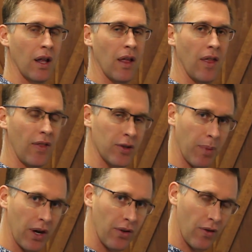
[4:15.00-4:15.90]
that the
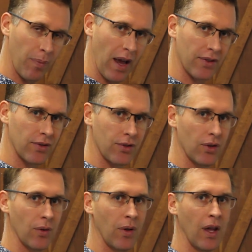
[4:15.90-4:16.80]
spinal nerve passes
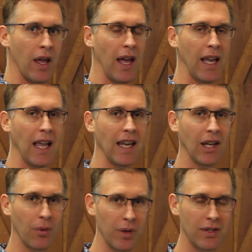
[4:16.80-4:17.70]
through, again
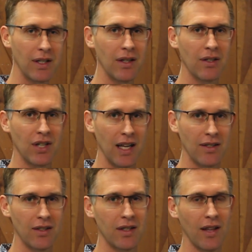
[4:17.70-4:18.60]
increasing the
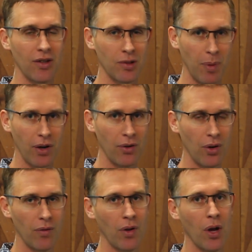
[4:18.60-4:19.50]
chances that the spinal
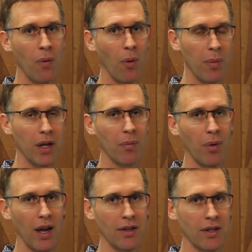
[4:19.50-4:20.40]
nerve will be
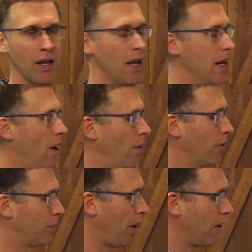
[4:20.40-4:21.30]
compressed. Now,
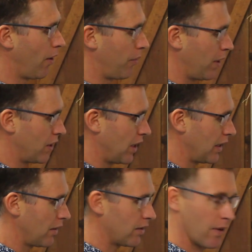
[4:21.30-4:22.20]
spinal arthritic
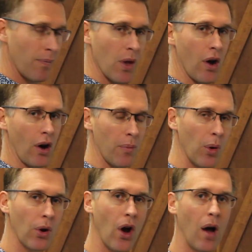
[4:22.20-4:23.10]
changes are
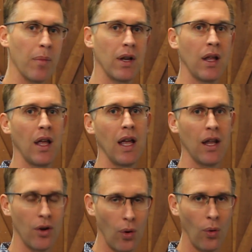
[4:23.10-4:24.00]
more common in
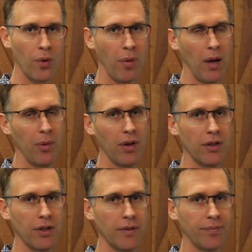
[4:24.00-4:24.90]
an older
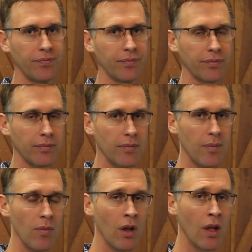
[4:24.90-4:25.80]
population.
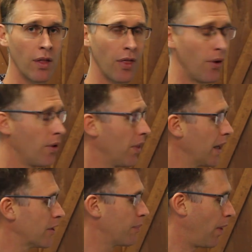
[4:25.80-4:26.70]
The third thing
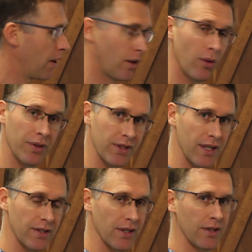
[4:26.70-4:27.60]
is
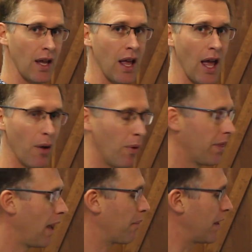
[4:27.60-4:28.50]
spondylolisthesis, and what
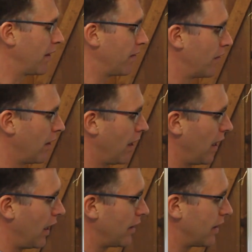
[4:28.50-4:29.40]
that means
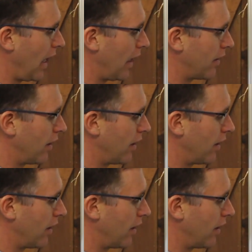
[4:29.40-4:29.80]
is that